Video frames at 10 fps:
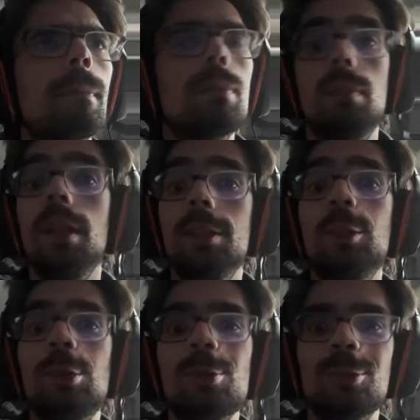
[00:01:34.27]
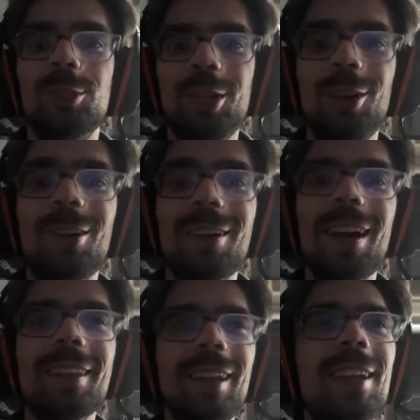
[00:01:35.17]
It's huge,
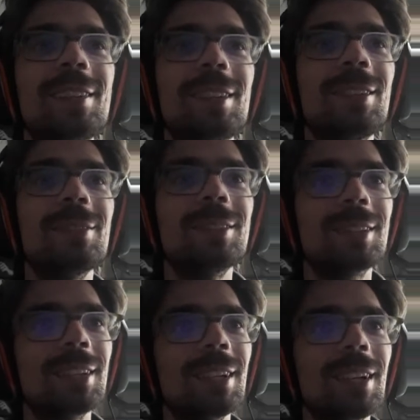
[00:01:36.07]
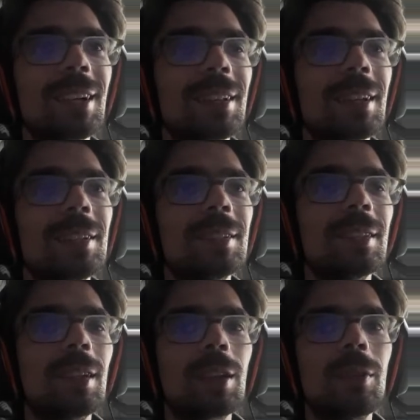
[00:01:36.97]
alright? It's huge. That is
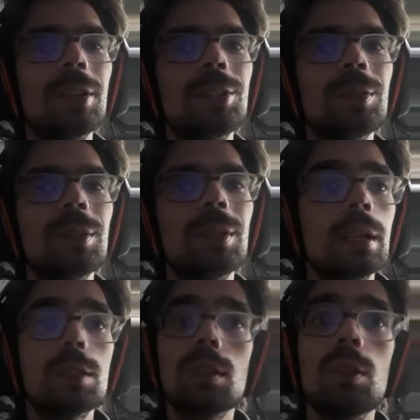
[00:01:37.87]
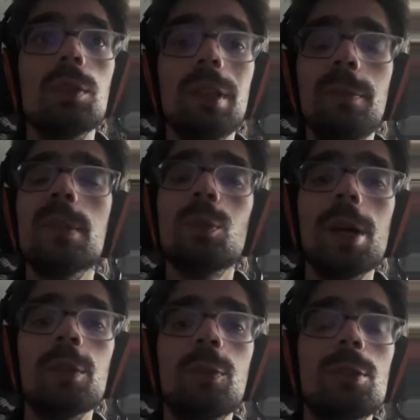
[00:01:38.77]
attack range. So if his
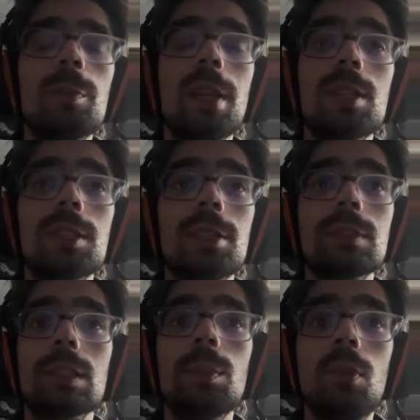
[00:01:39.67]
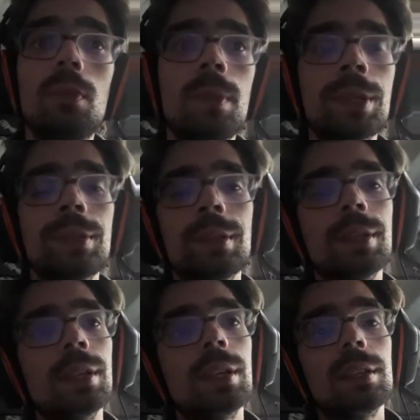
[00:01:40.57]
white form excels at movement,
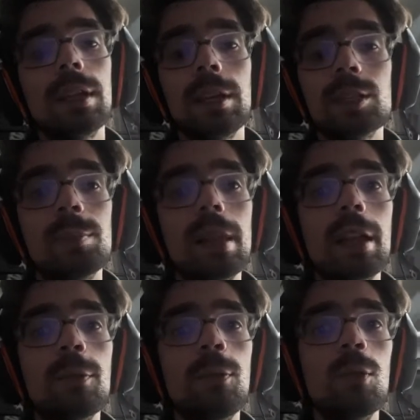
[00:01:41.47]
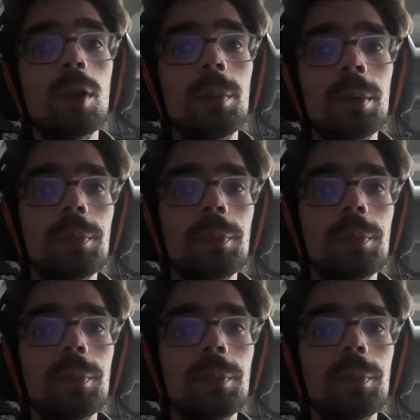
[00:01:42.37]
then his black form